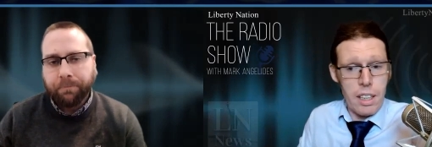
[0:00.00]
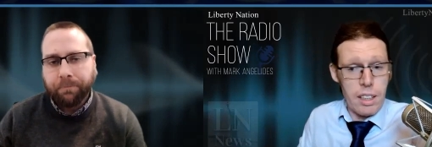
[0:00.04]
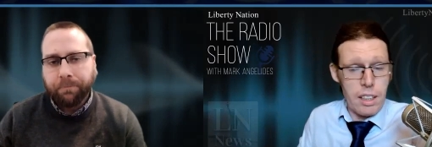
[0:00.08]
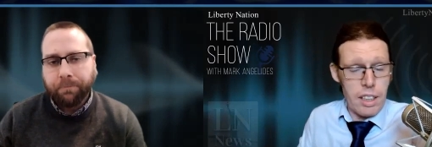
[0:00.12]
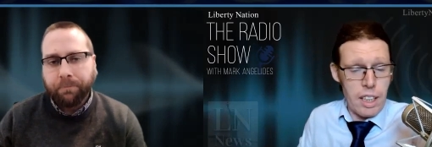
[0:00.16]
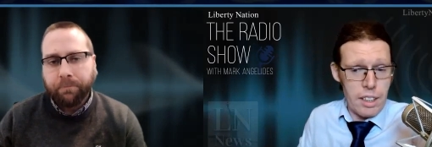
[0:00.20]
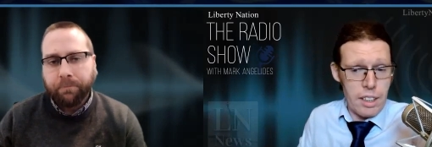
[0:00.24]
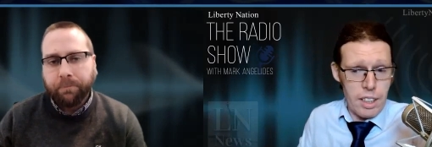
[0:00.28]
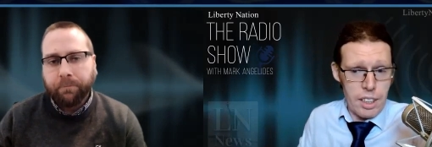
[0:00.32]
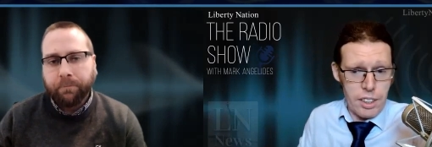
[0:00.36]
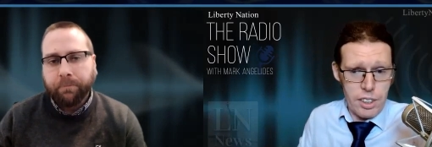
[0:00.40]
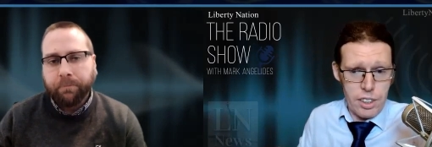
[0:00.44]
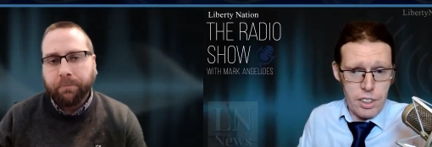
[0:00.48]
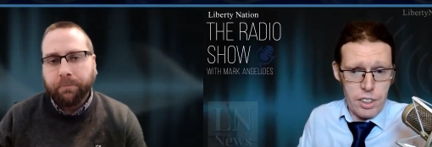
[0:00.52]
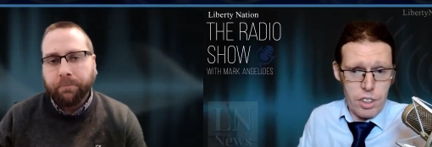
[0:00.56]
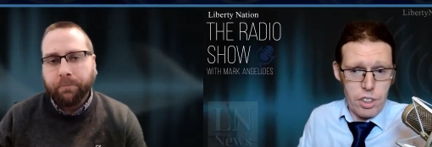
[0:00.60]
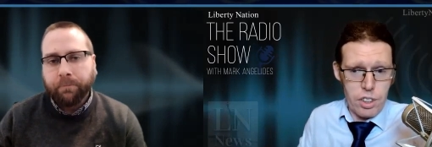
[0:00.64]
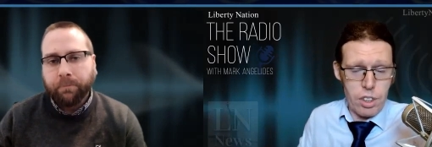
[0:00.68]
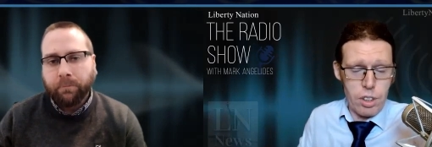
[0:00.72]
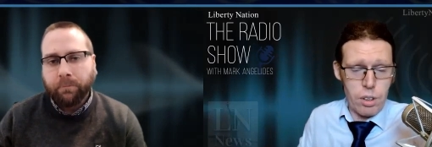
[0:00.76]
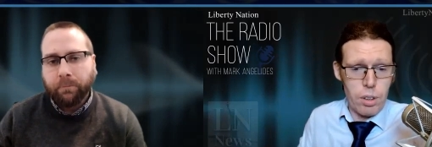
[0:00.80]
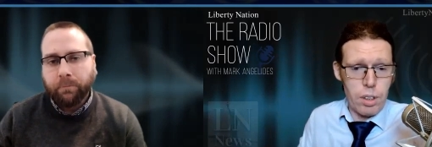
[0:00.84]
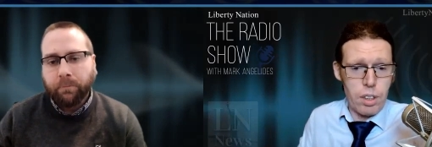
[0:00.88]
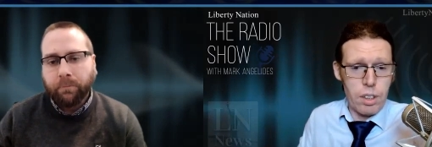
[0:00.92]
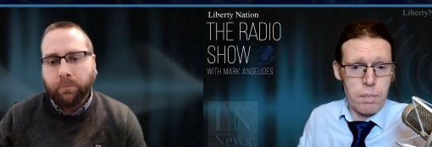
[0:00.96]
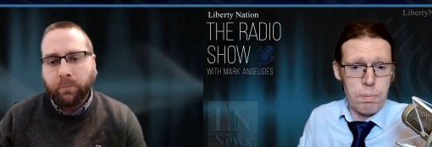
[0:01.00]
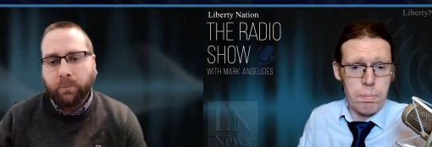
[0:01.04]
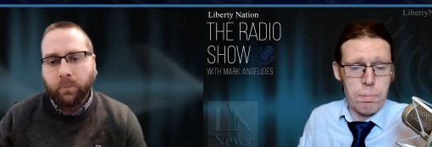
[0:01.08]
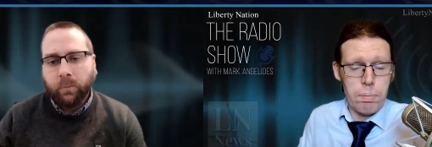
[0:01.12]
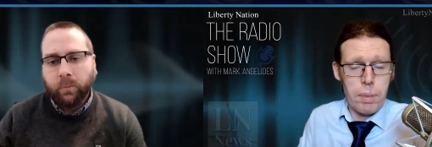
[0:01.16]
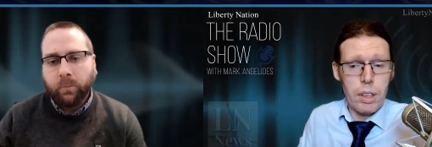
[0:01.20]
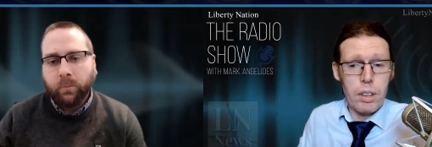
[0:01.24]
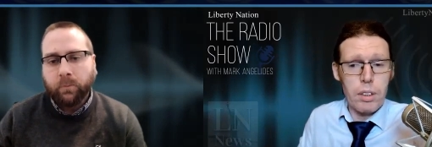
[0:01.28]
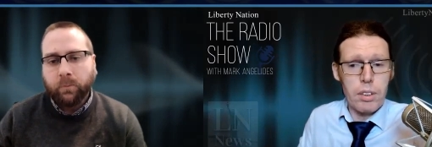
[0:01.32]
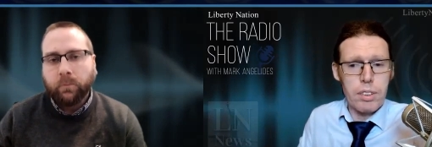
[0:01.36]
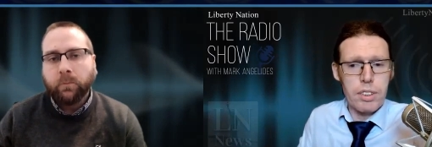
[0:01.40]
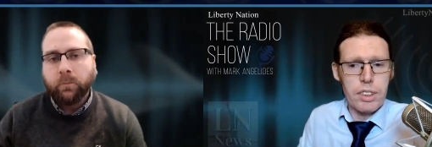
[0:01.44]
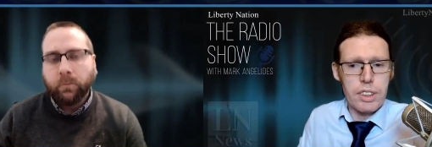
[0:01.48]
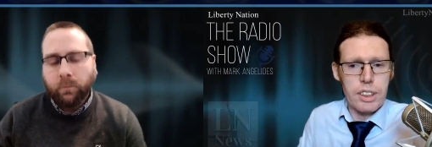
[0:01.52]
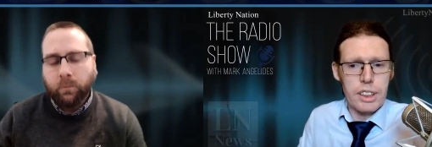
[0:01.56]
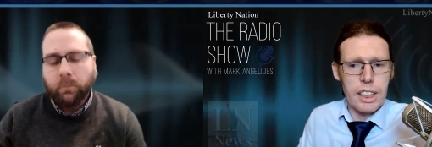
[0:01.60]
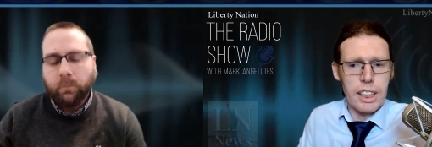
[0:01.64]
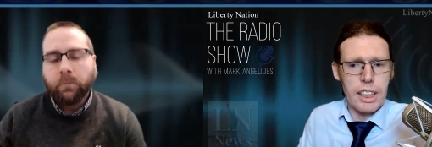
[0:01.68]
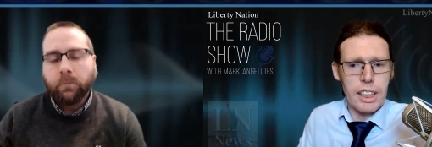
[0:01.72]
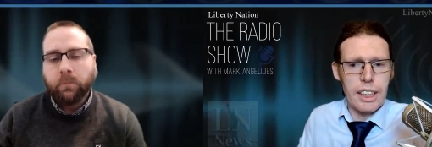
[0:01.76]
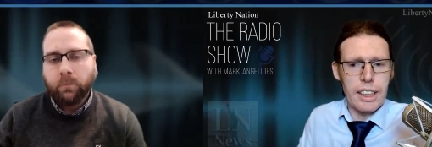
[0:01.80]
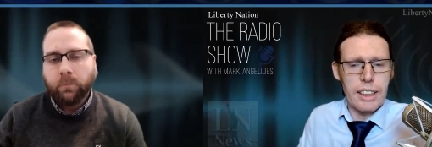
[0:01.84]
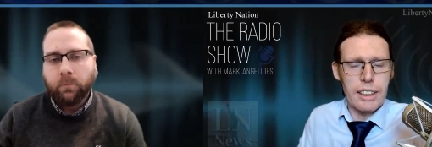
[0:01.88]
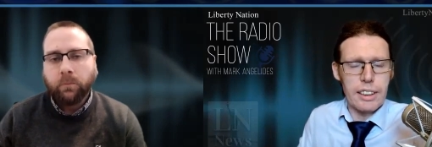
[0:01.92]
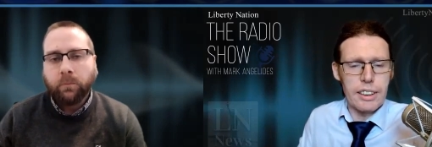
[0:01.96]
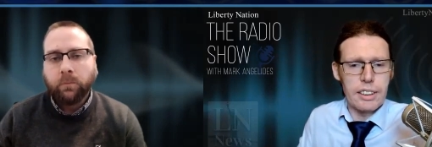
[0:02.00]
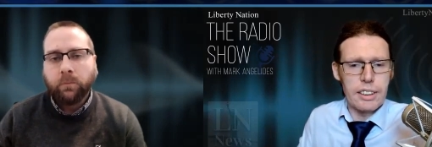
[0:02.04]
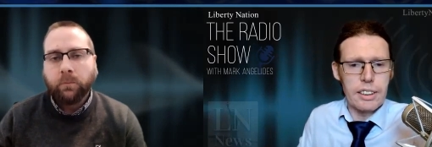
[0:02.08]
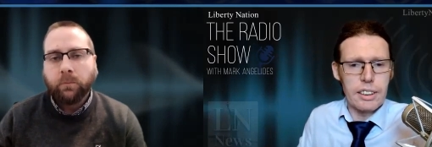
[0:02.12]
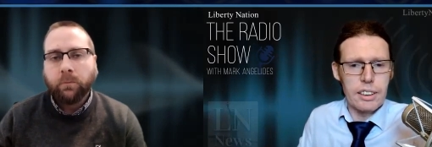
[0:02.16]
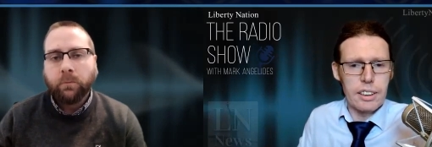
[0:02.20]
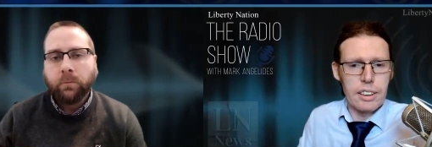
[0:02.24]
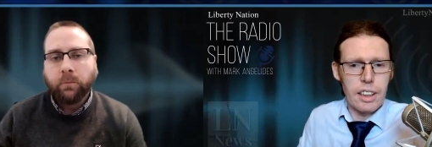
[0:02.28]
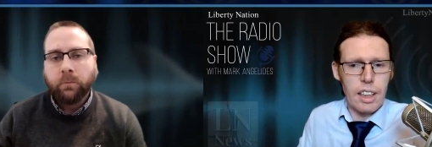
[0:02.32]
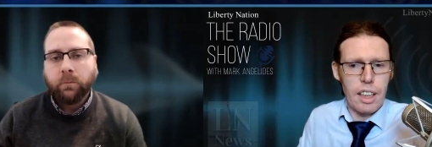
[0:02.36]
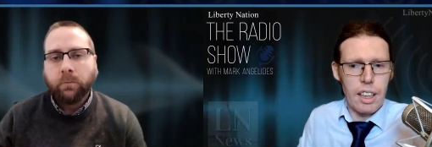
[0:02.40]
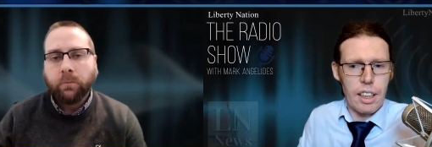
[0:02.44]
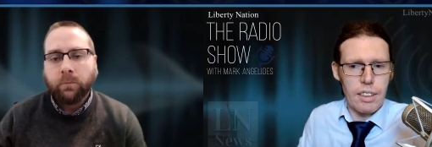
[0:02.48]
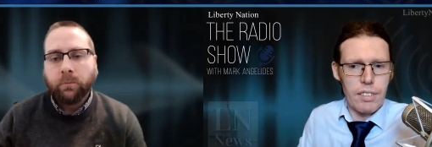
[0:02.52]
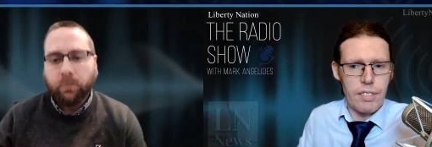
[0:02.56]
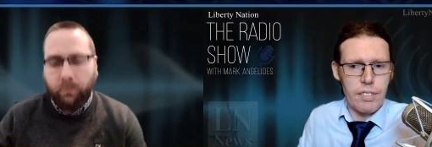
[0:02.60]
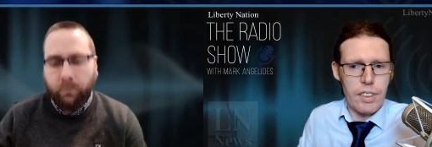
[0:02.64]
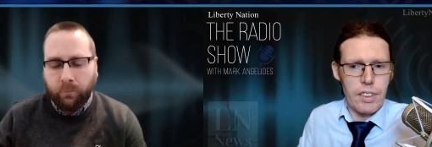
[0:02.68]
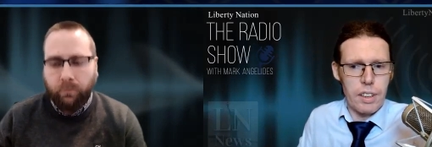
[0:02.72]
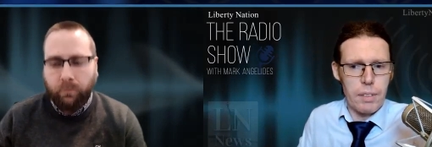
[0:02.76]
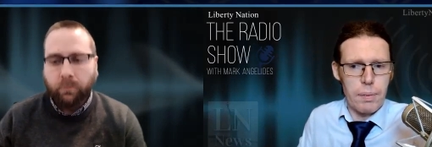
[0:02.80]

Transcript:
Speaker 1: and, and this is true on both sides of mm.